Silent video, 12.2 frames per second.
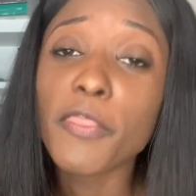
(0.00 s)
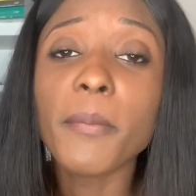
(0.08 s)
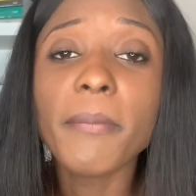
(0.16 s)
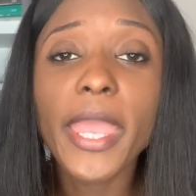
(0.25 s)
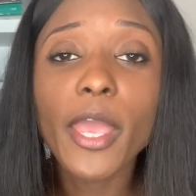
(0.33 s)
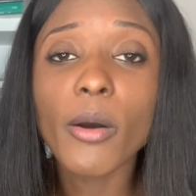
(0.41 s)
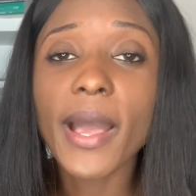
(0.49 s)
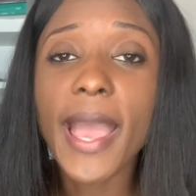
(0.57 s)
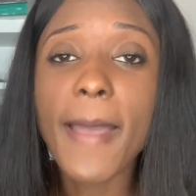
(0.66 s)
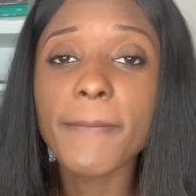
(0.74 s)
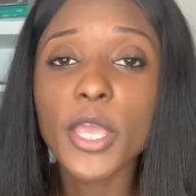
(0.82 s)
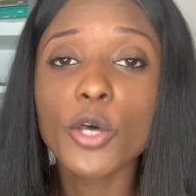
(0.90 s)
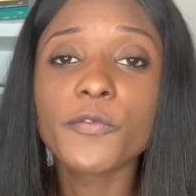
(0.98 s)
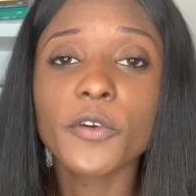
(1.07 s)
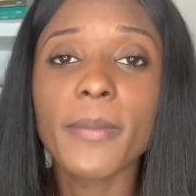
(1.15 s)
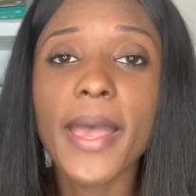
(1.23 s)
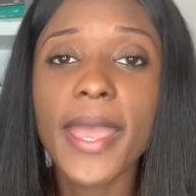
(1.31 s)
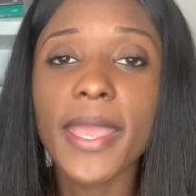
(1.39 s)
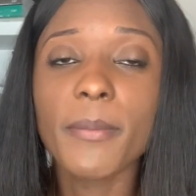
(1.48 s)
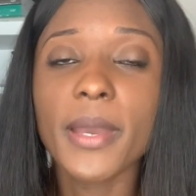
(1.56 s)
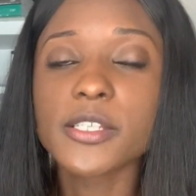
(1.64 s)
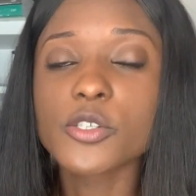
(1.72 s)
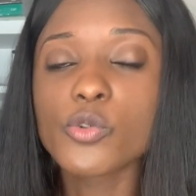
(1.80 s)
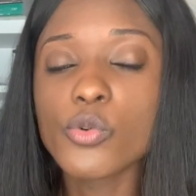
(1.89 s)
mail. I got mail from
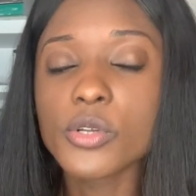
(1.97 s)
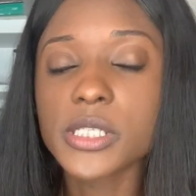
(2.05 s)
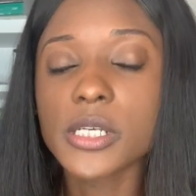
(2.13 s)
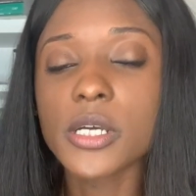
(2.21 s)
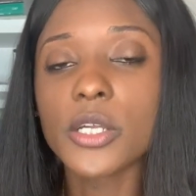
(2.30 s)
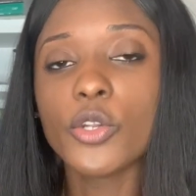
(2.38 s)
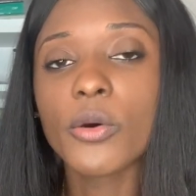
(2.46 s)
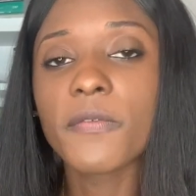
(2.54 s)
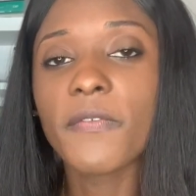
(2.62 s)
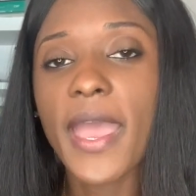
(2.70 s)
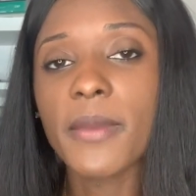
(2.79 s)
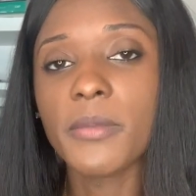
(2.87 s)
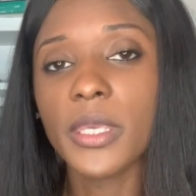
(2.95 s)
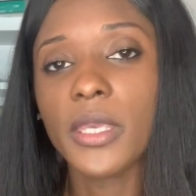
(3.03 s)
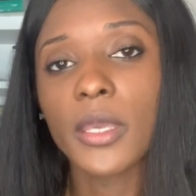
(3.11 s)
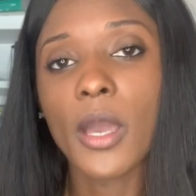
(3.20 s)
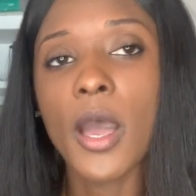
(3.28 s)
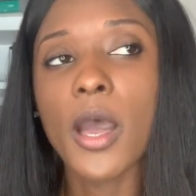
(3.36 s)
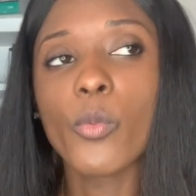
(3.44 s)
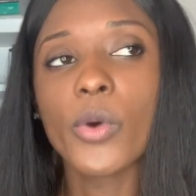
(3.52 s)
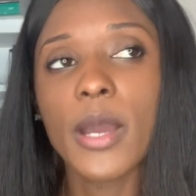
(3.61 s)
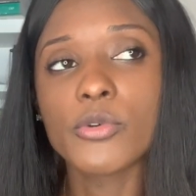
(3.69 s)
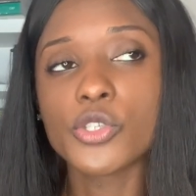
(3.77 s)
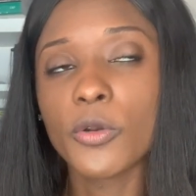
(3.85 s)
my school to notify me
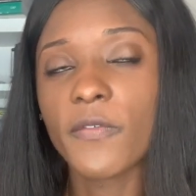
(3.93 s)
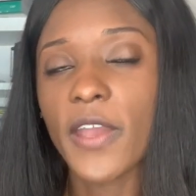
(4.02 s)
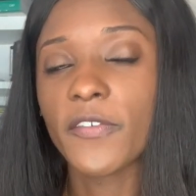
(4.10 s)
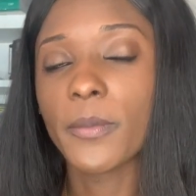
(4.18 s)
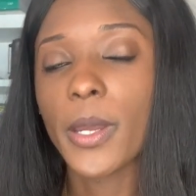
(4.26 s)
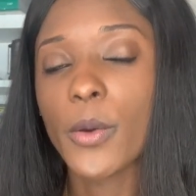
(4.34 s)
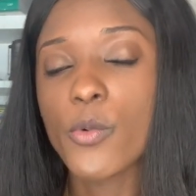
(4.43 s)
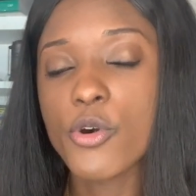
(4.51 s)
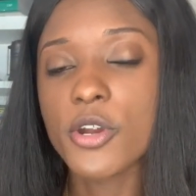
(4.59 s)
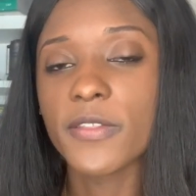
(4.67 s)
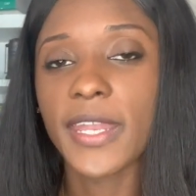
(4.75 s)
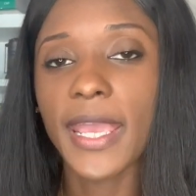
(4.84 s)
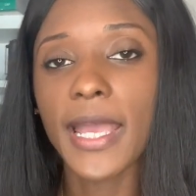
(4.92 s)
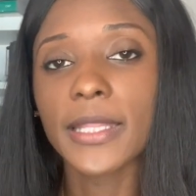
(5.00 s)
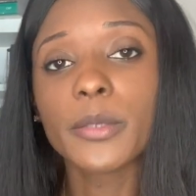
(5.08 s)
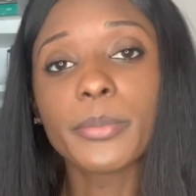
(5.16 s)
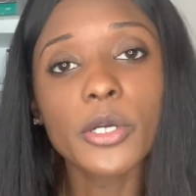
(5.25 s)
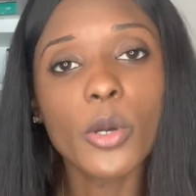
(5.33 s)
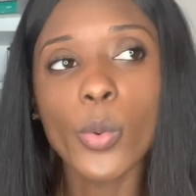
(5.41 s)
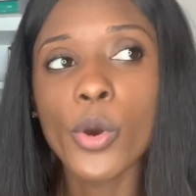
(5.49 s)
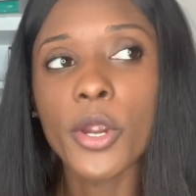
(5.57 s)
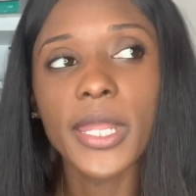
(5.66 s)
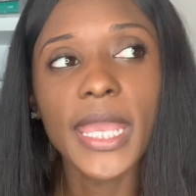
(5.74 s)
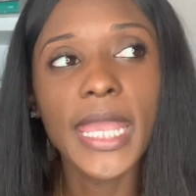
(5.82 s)
when I was notified for my award that I got the book
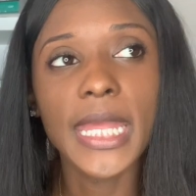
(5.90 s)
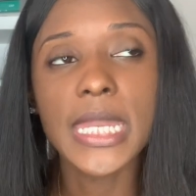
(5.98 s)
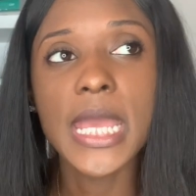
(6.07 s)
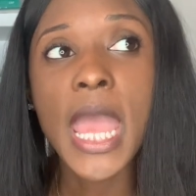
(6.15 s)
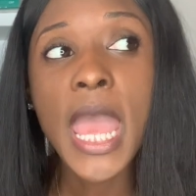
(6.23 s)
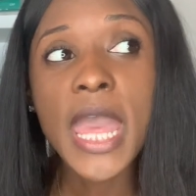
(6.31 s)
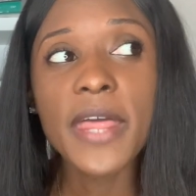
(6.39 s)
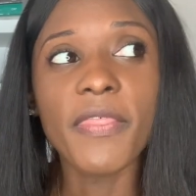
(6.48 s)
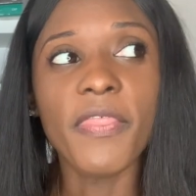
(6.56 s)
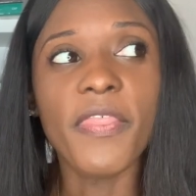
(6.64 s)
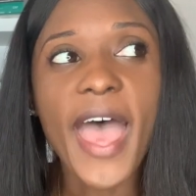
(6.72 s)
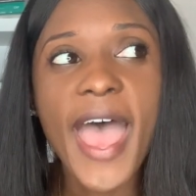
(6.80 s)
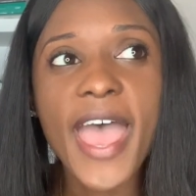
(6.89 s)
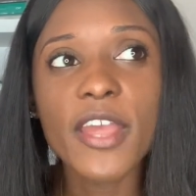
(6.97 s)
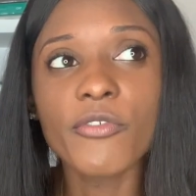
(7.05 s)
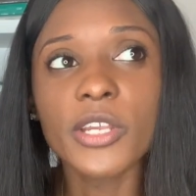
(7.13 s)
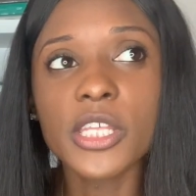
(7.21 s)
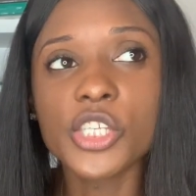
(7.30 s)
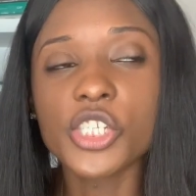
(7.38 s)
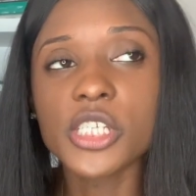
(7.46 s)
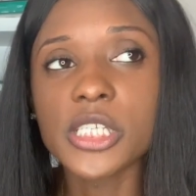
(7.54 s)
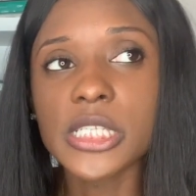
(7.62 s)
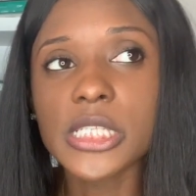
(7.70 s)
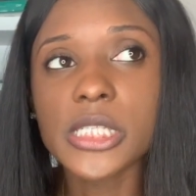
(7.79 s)
award. And that really
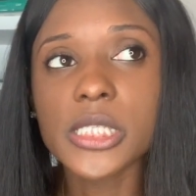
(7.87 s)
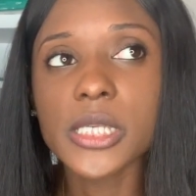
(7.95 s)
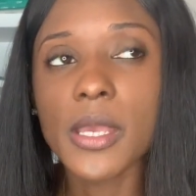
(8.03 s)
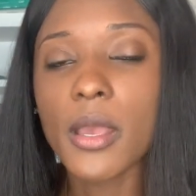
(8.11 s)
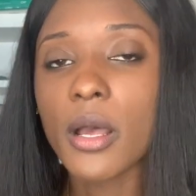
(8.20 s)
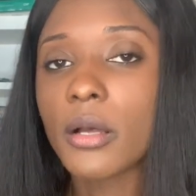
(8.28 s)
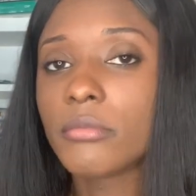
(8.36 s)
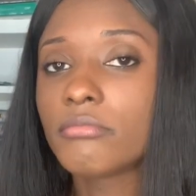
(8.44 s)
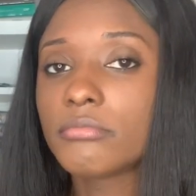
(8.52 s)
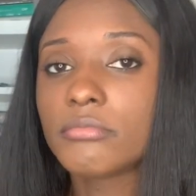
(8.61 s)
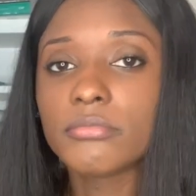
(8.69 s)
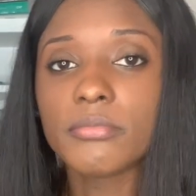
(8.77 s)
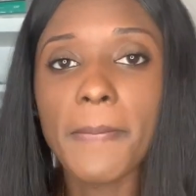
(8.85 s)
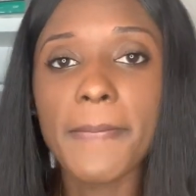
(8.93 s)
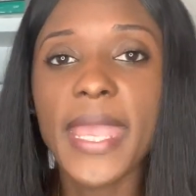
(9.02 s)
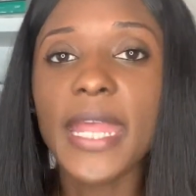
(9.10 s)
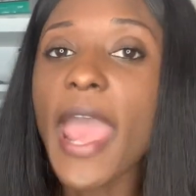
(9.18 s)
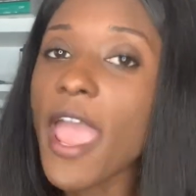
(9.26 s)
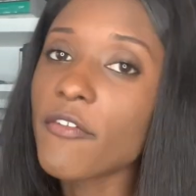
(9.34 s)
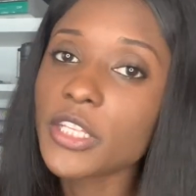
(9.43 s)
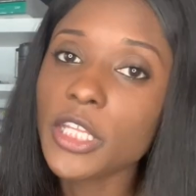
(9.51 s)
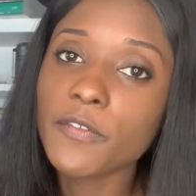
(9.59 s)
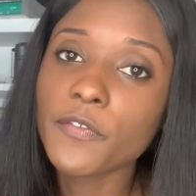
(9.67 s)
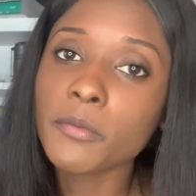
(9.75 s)
just made
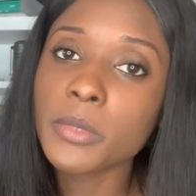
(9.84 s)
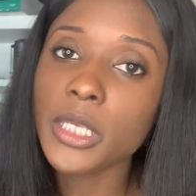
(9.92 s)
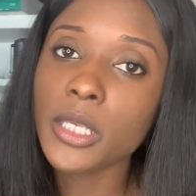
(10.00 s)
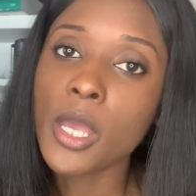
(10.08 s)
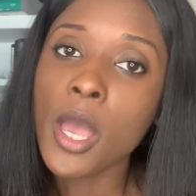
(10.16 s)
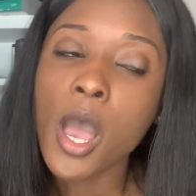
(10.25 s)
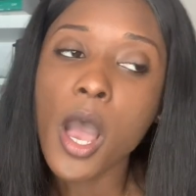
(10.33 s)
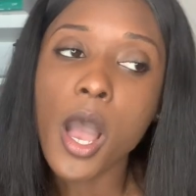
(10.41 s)
everything for me.